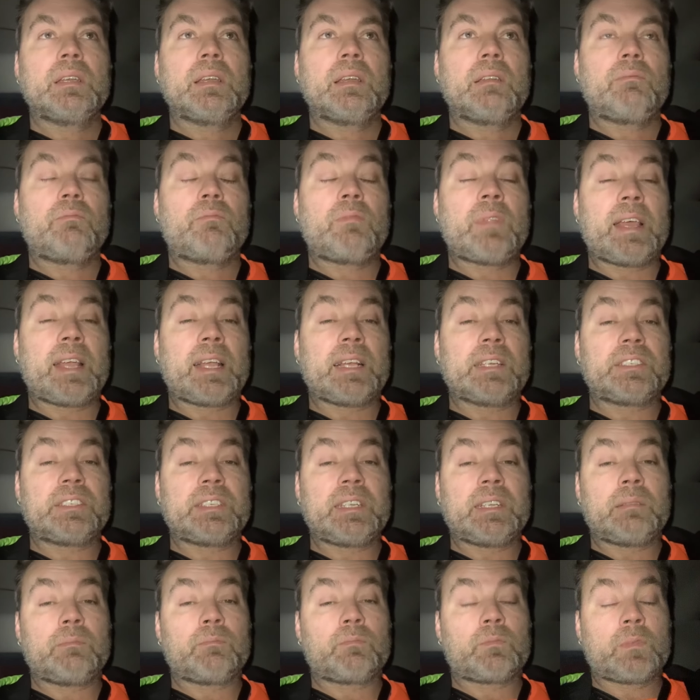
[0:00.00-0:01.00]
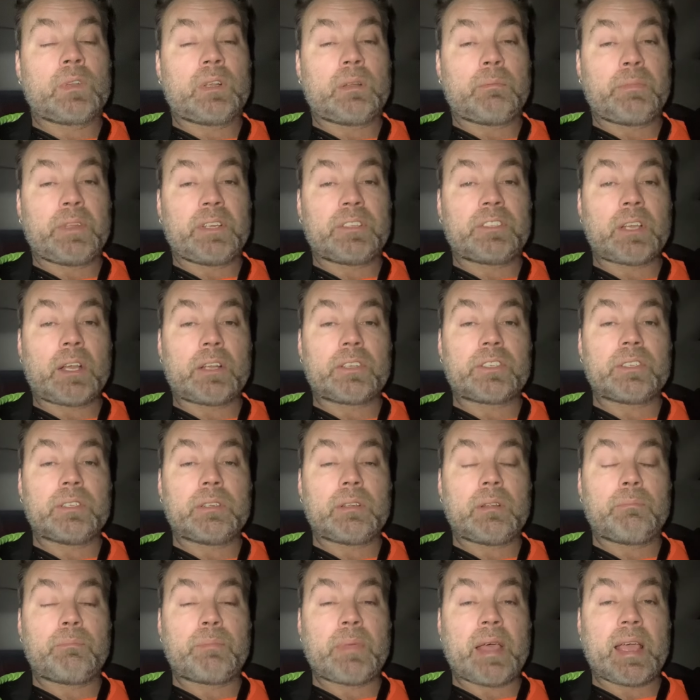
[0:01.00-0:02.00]
Like I said, I'm going to be touching
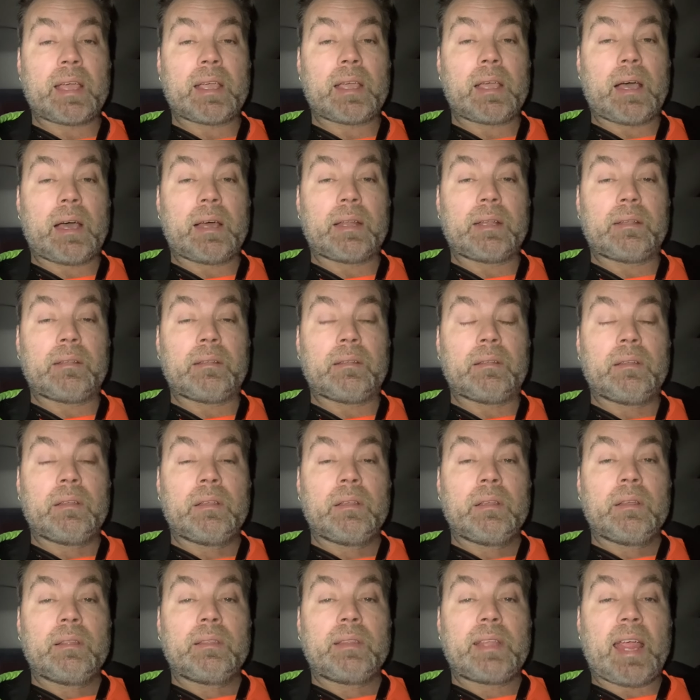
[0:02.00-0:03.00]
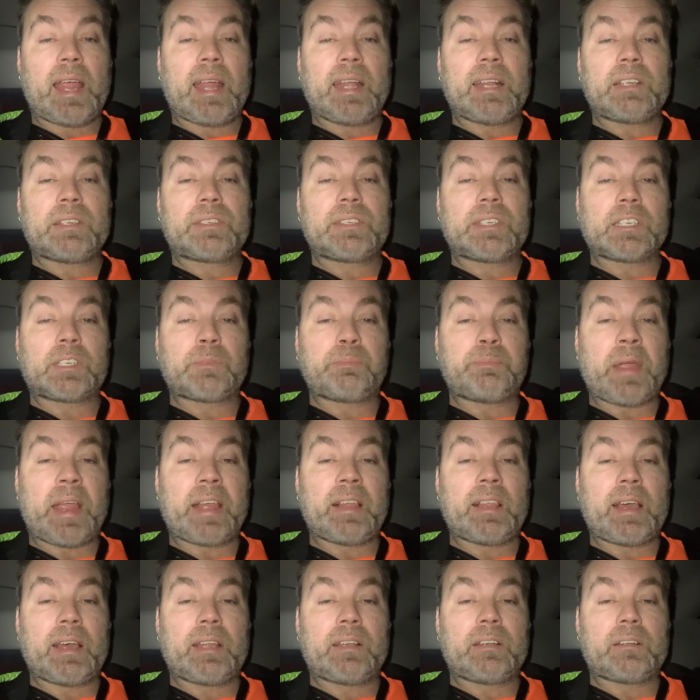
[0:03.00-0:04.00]
them back on the 86
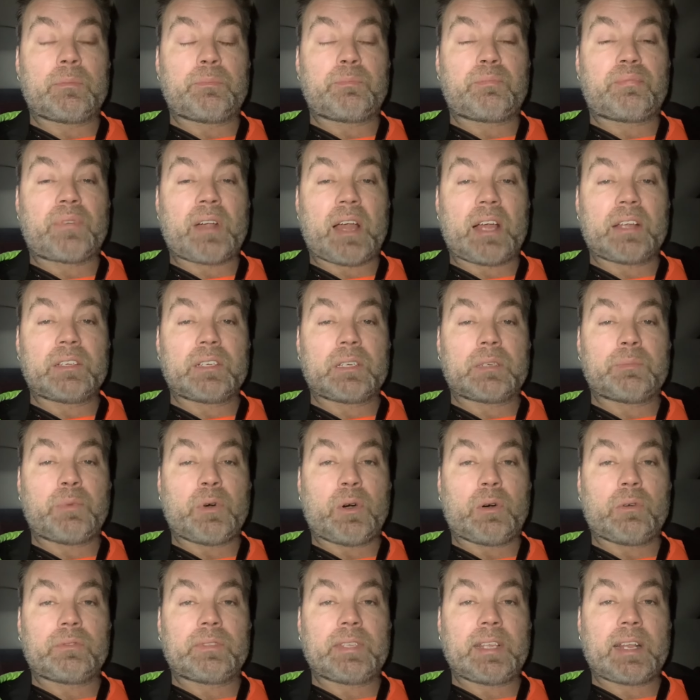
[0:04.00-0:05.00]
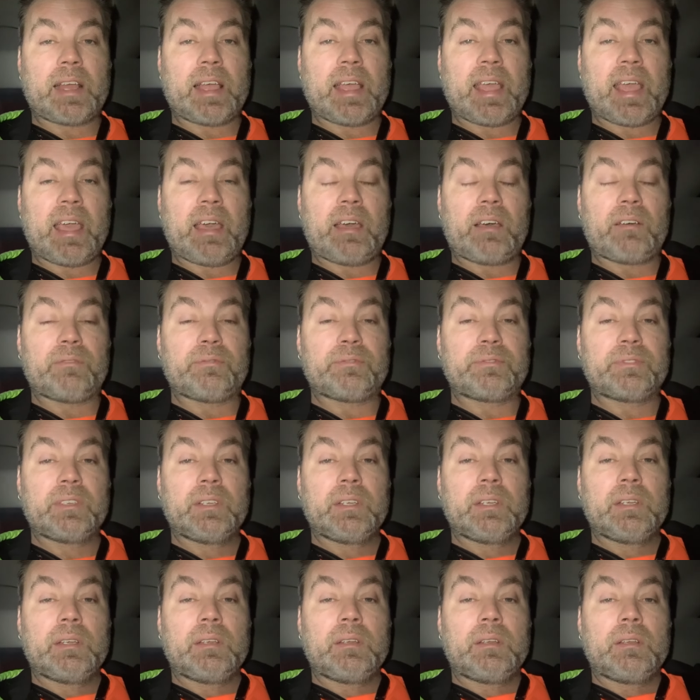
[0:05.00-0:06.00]
bayliner project boat that I have,
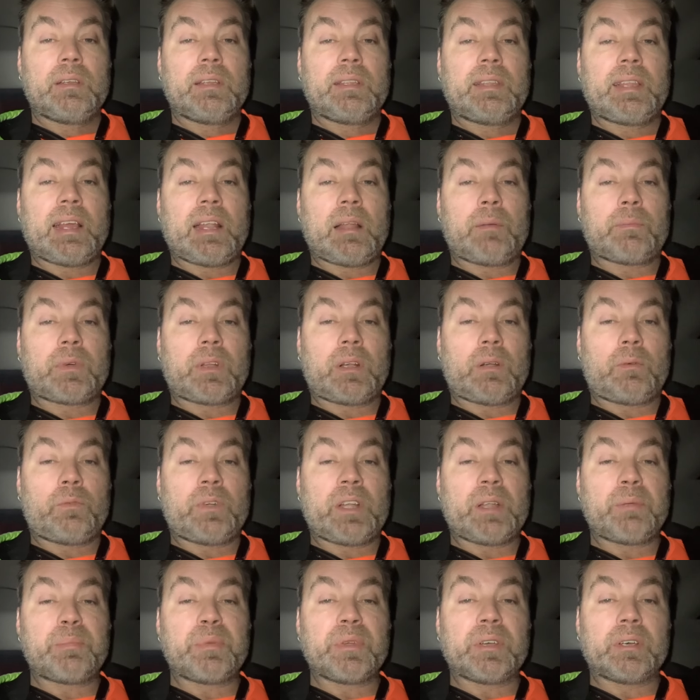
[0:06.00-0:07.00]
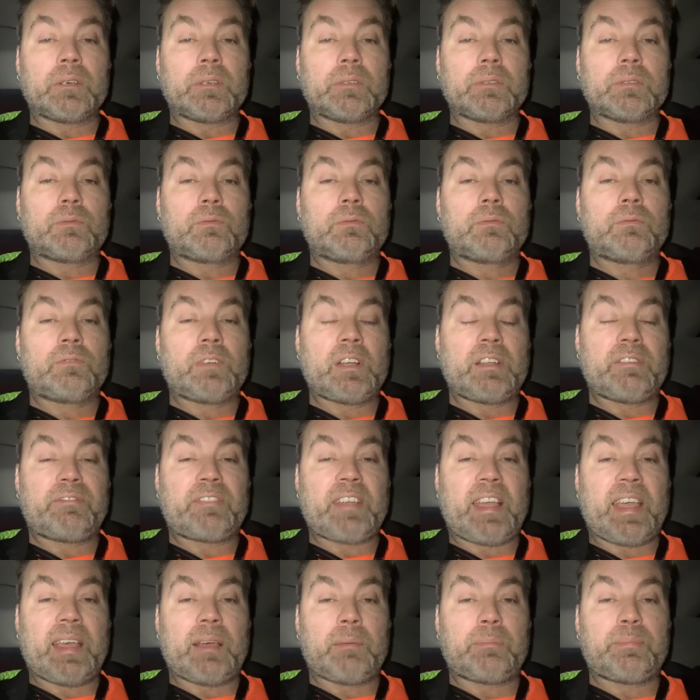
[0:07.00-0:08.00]
that I'm going to rebuild,
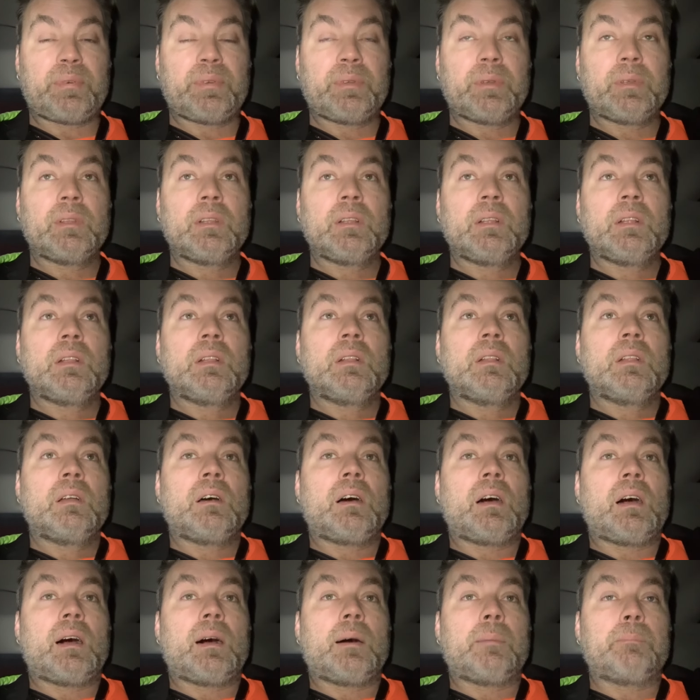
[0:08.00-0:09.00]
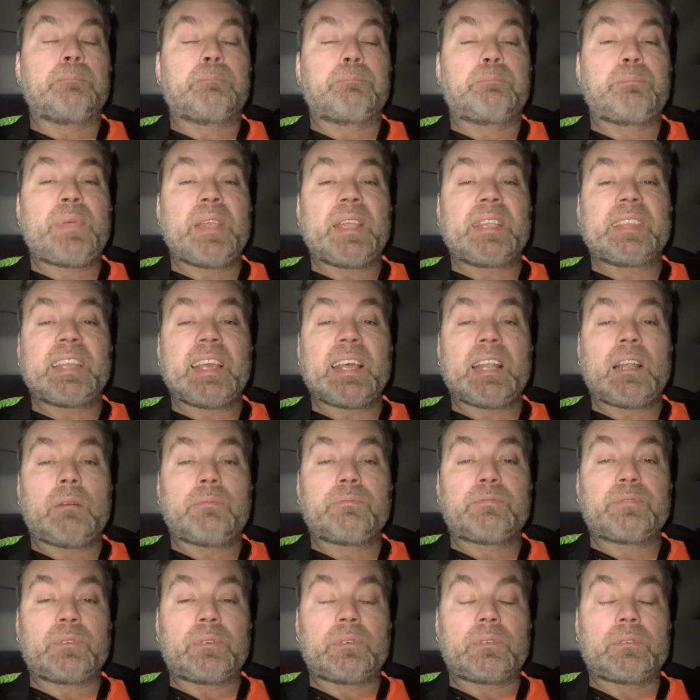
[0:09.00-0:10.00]
revamp, pick that up
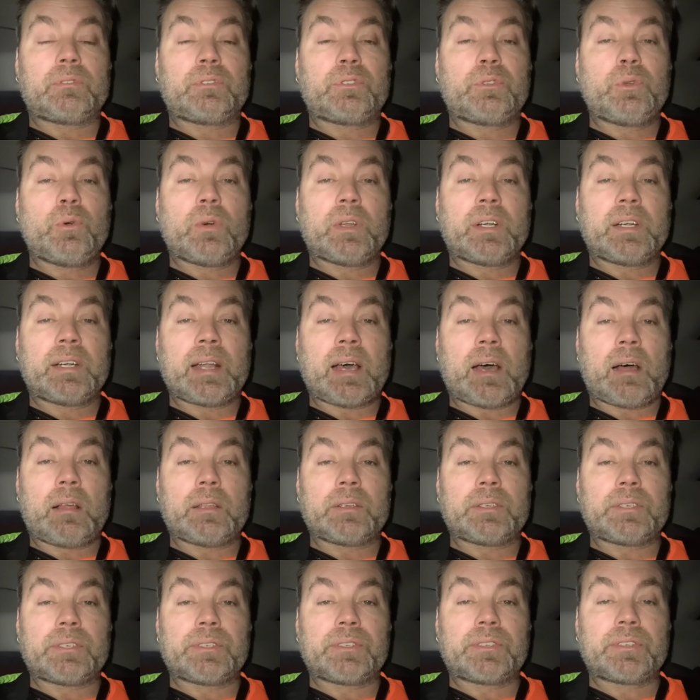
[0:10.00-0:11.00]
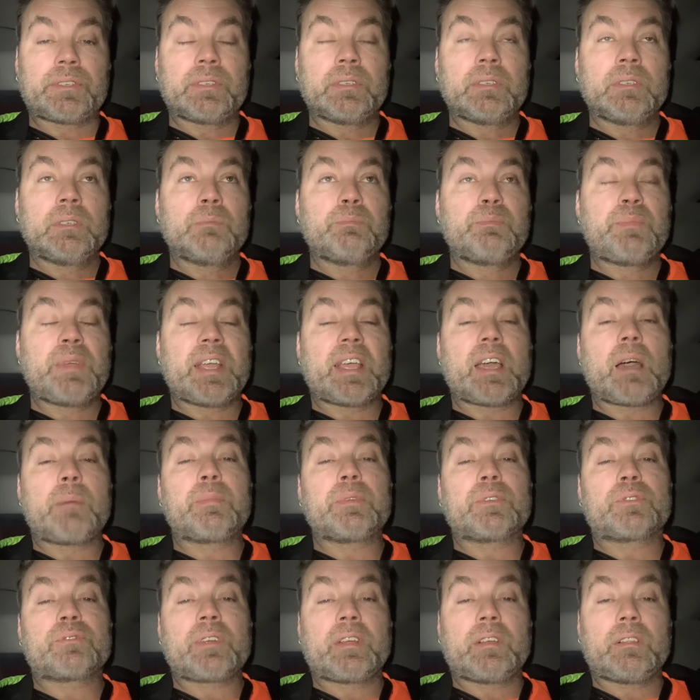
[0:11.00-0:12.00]
for $200, pick up
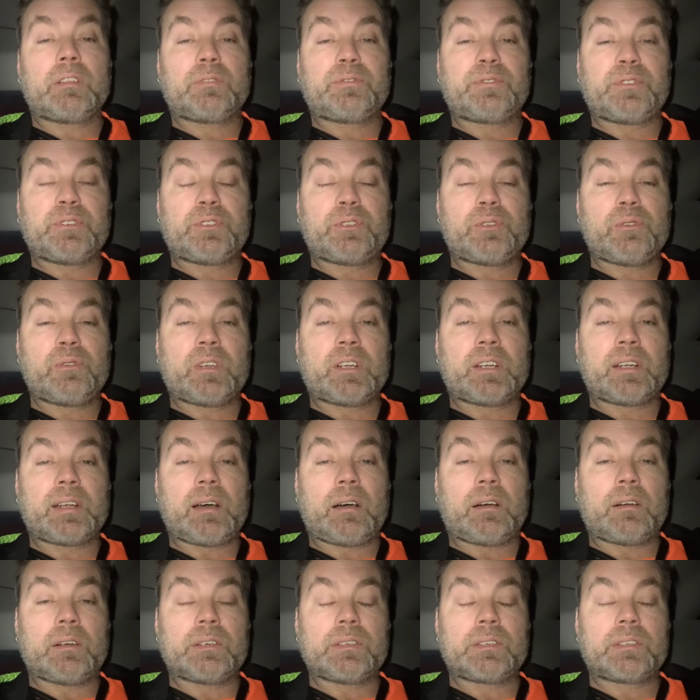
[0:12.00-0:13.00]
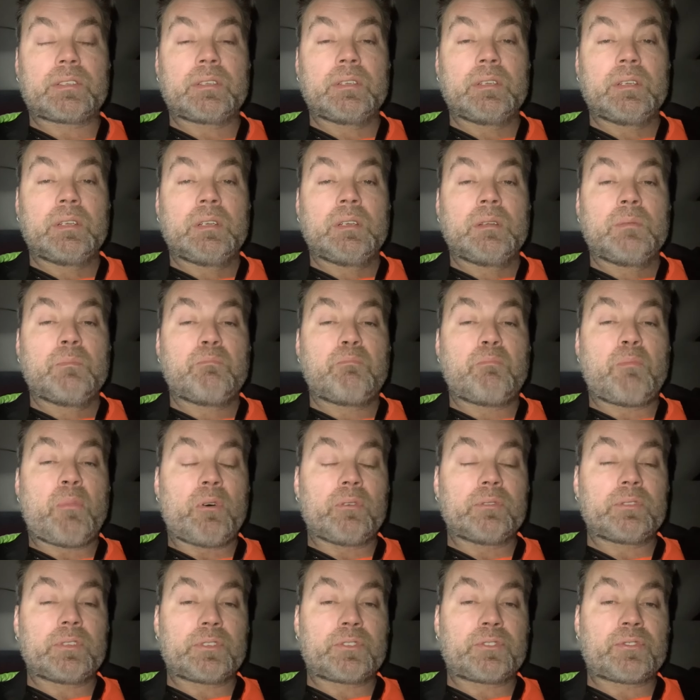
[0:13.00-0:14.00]
a trailer for $200.
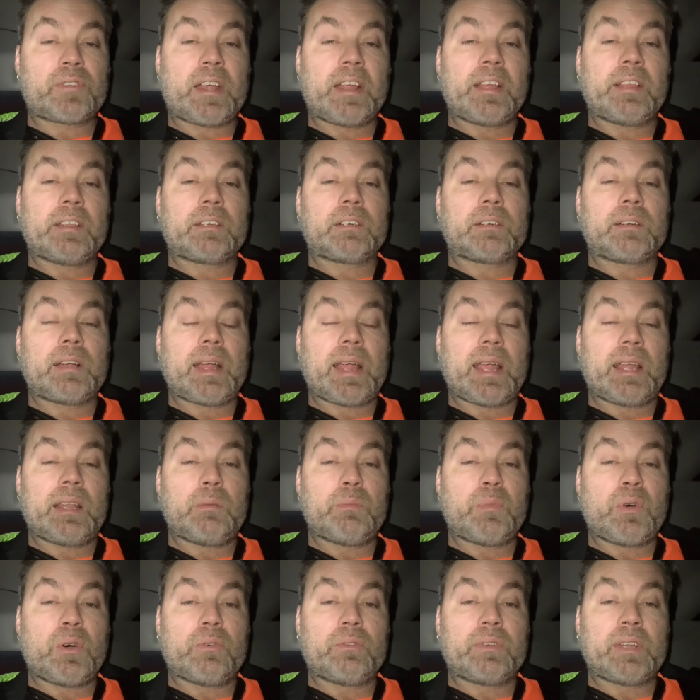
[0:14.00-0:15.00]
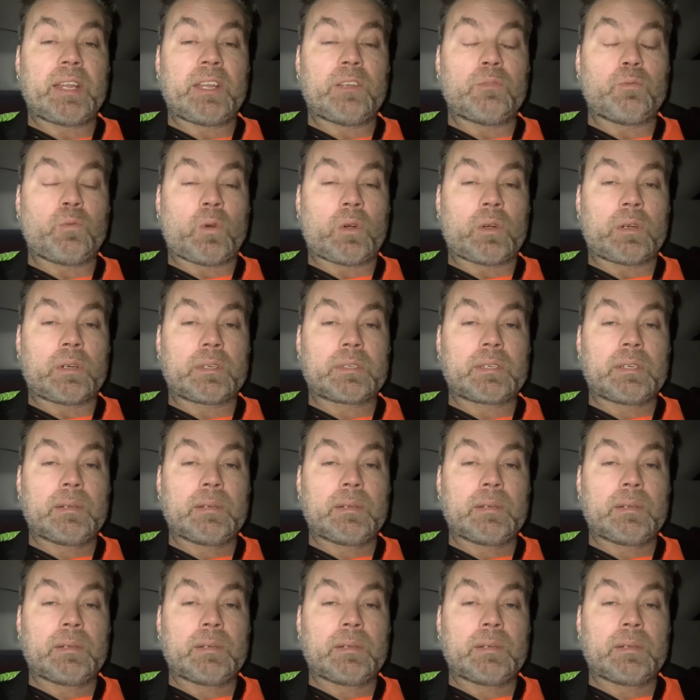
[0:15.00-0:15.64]
Both the trailer and the boat need work.